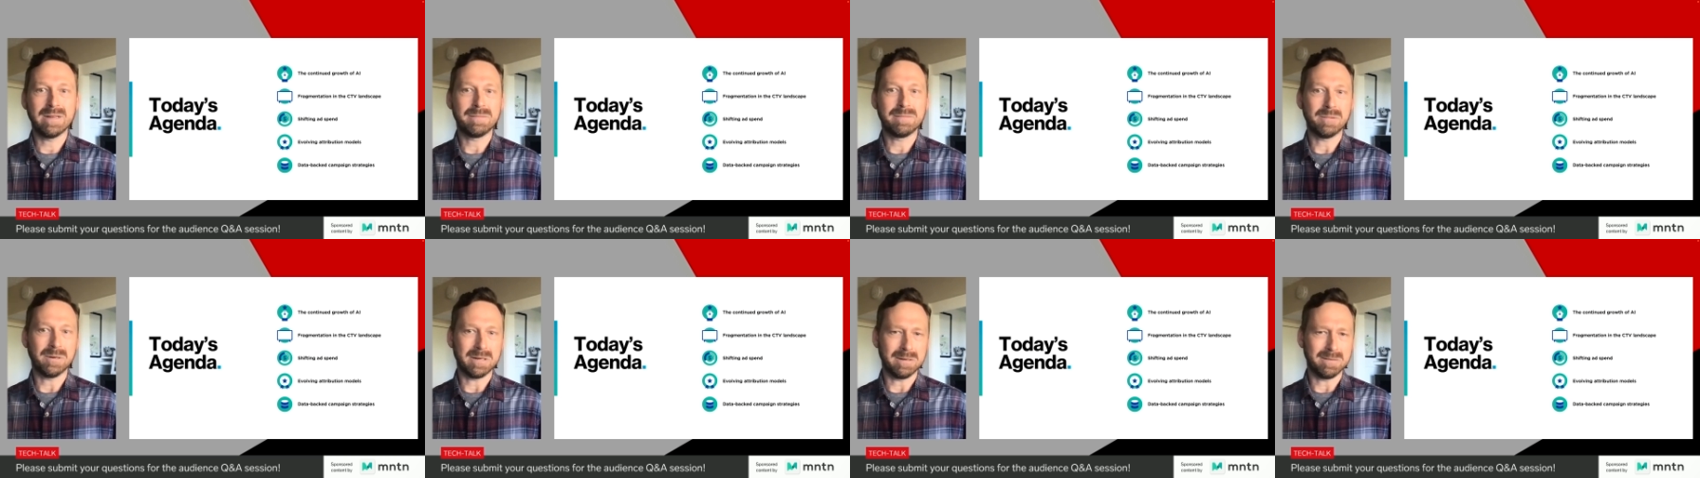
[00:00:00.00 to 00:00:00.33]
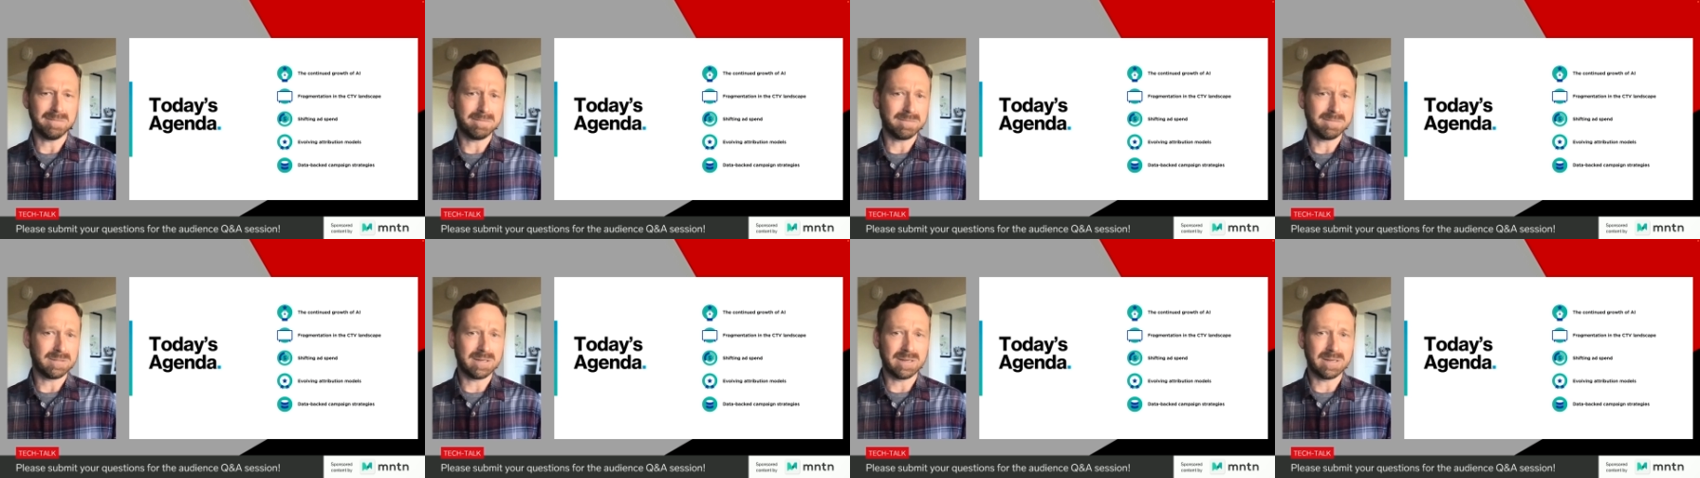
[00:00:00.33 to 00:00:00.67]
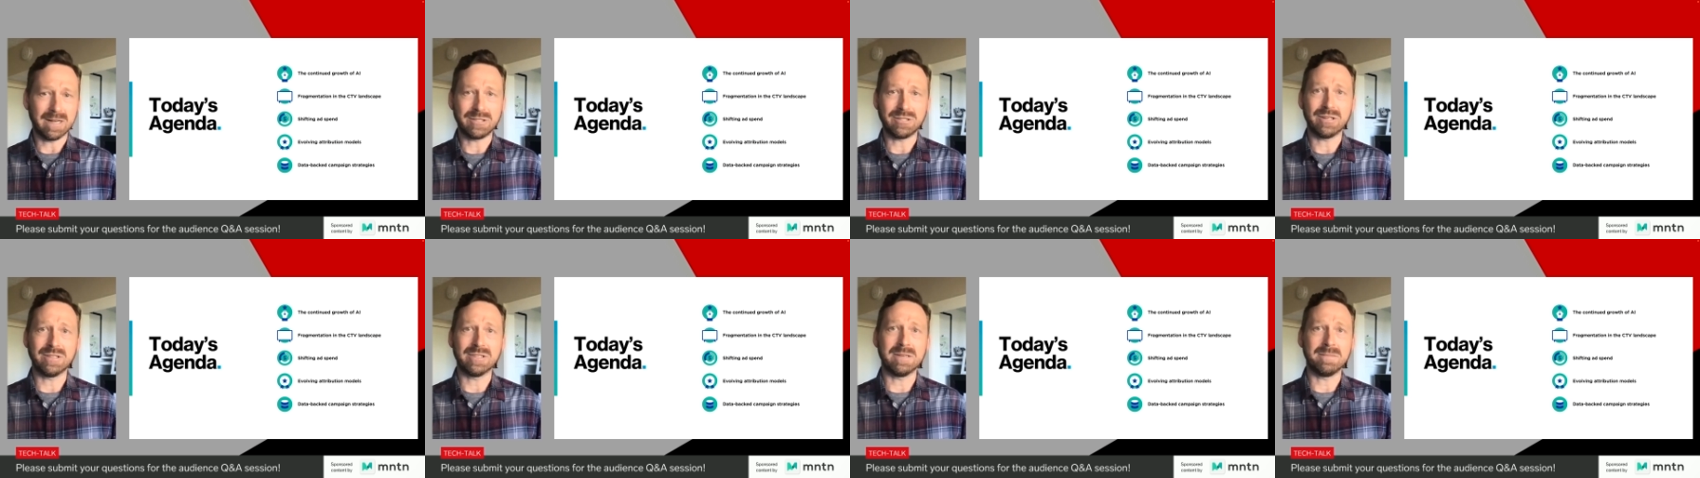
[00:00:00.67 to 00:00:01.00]
We're going to
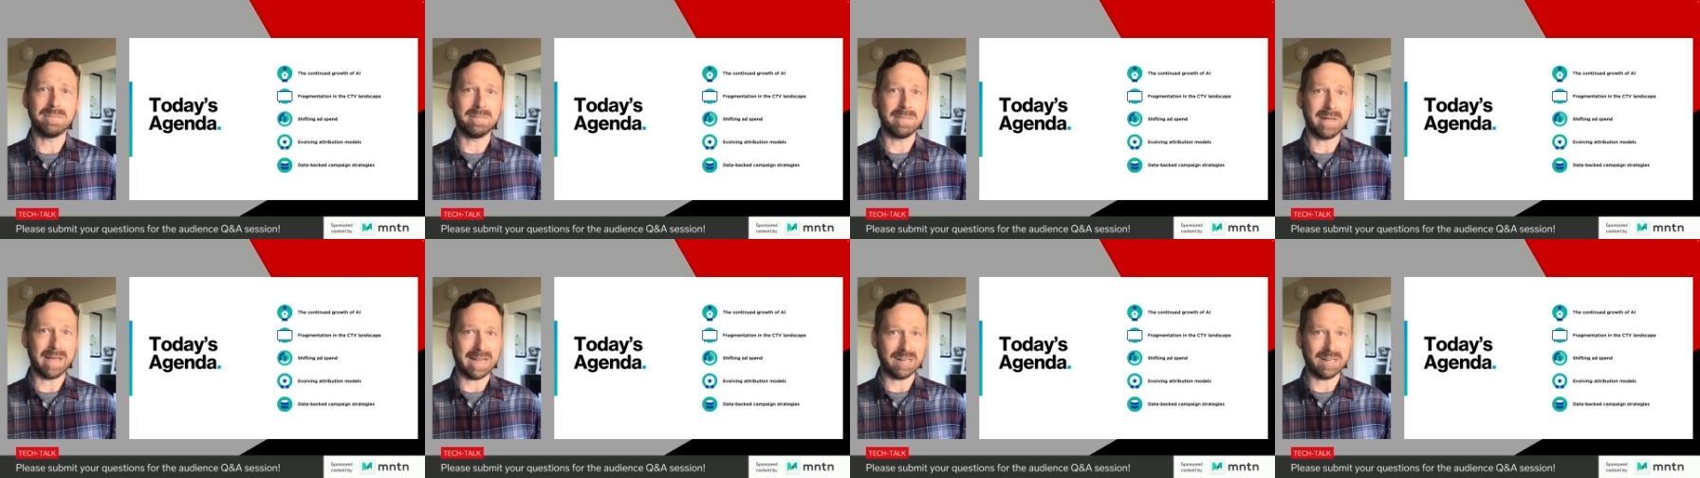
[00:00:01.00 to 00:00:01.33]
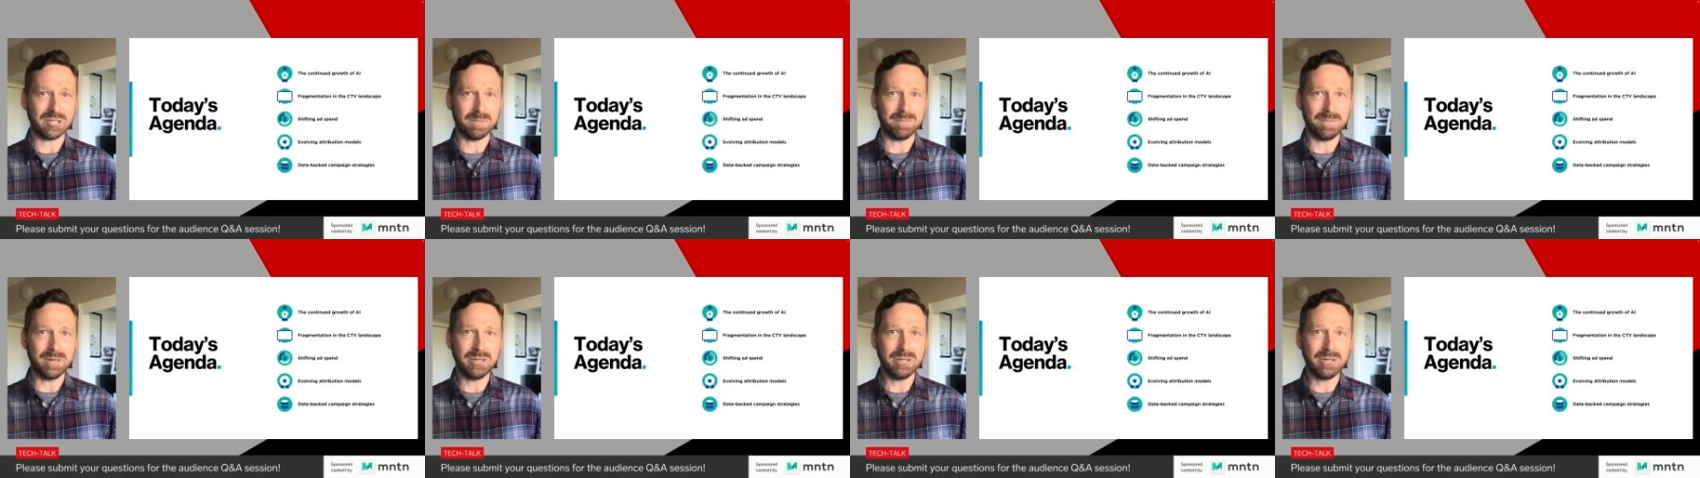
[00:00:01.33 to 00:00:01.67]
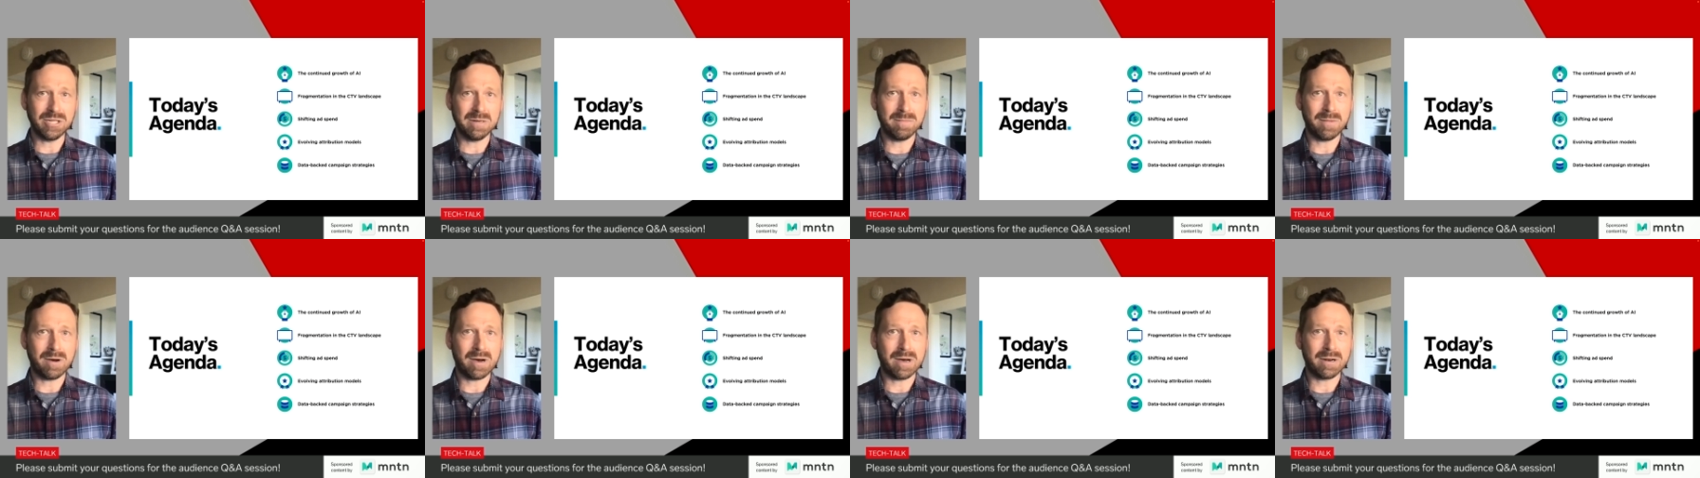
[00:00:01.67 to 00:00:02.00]
touch on some
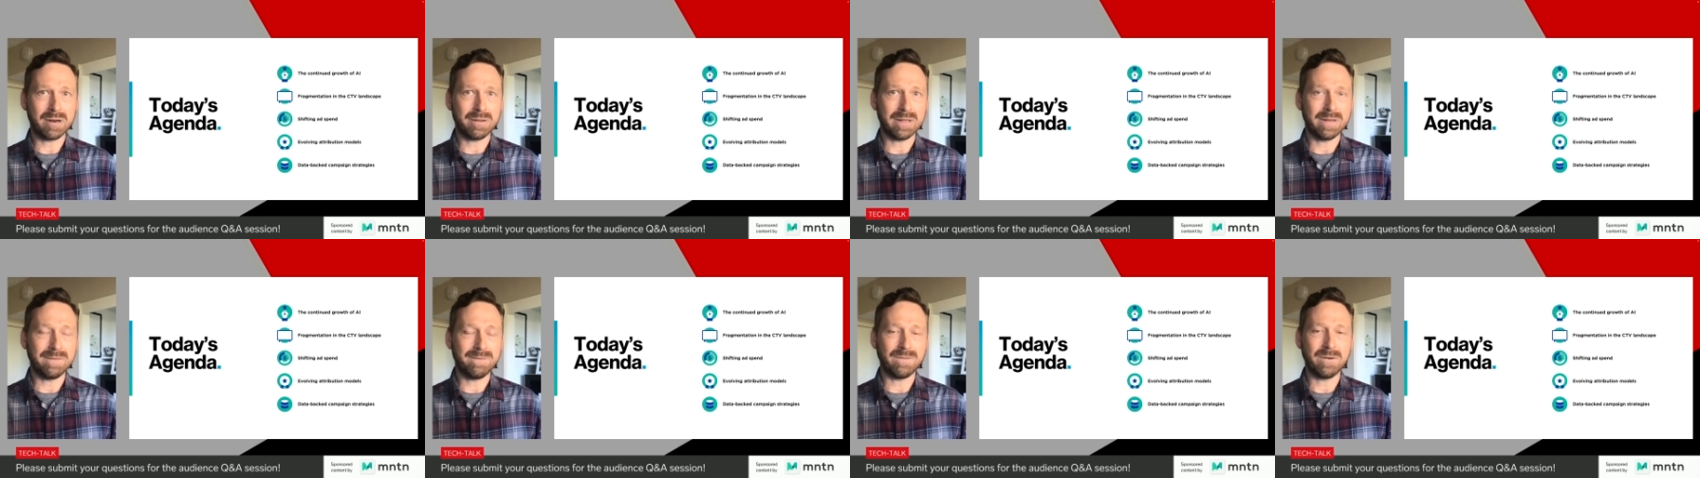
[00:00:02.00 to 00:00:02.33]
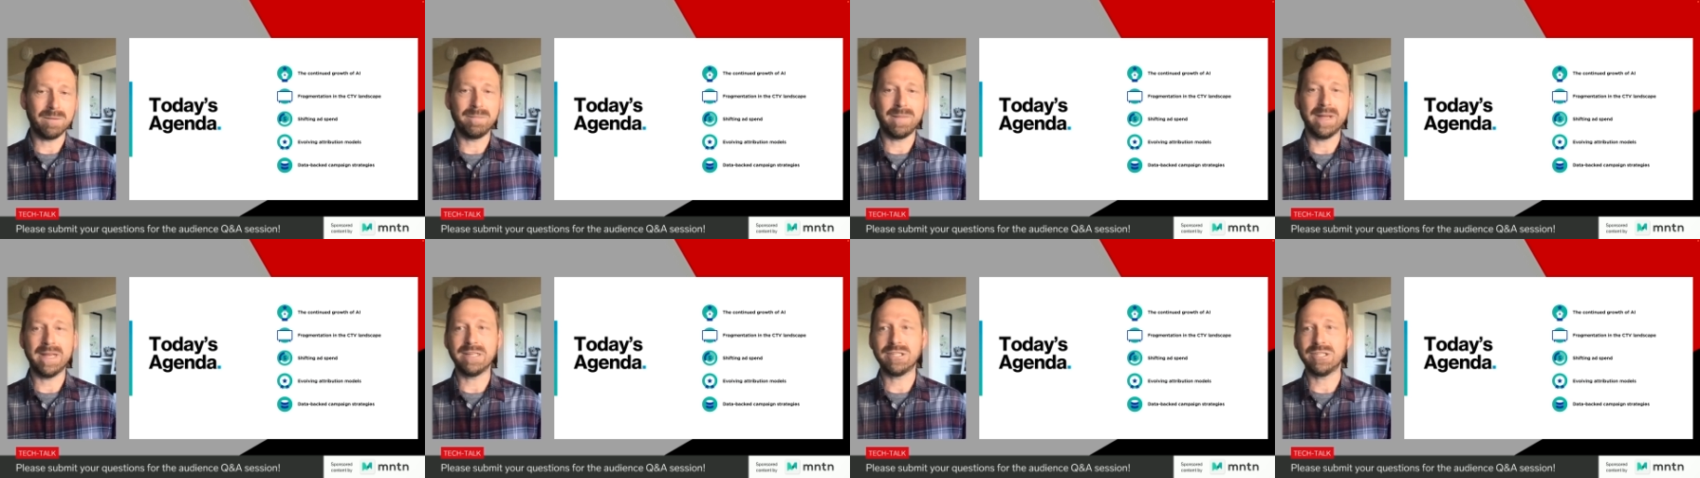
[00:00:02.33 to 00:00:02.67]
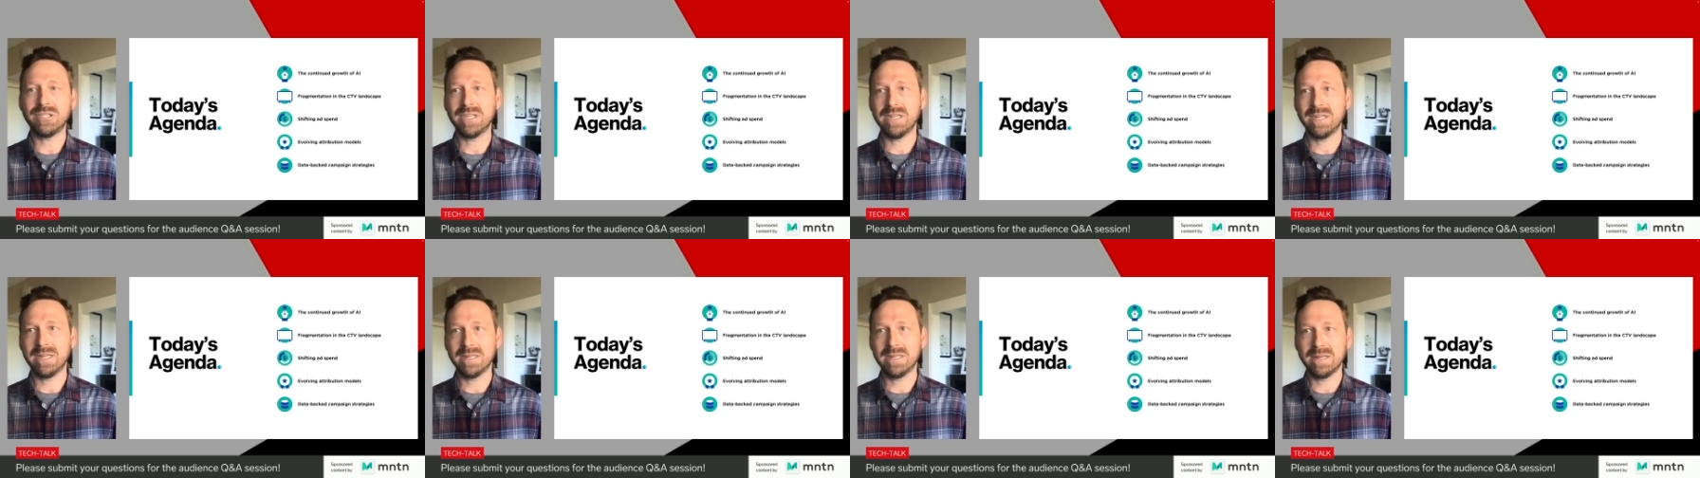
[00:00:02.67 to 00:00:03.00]
attribution model
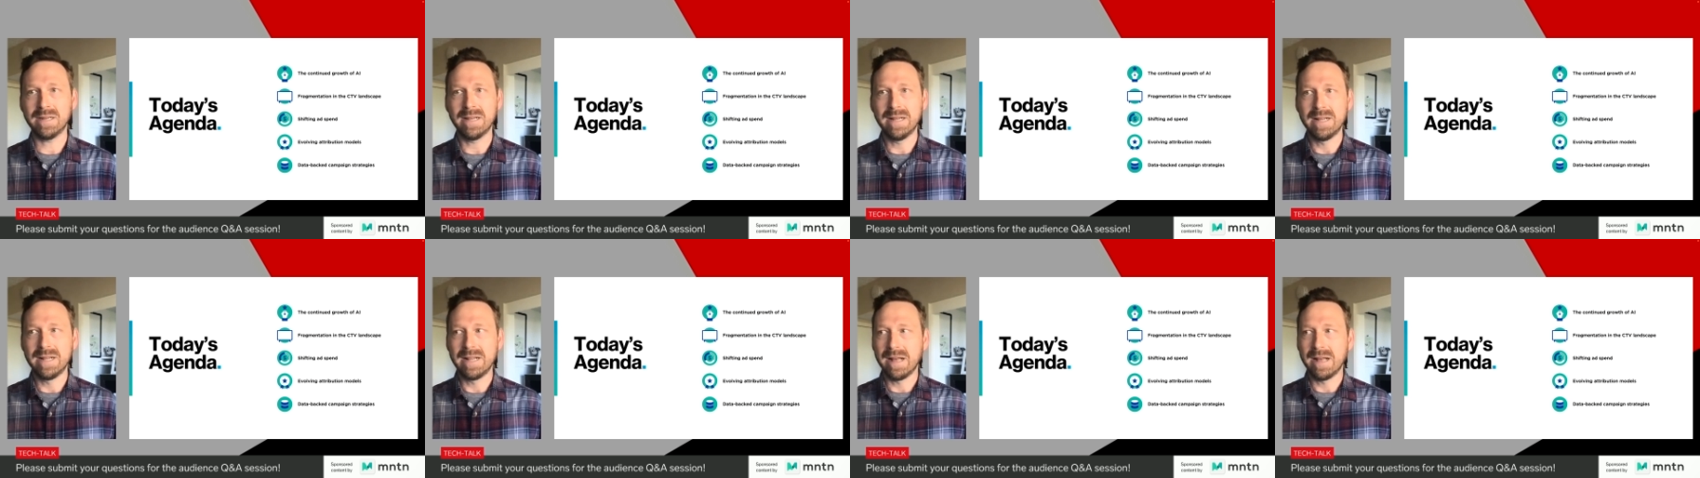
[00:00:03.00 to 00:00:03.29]
information,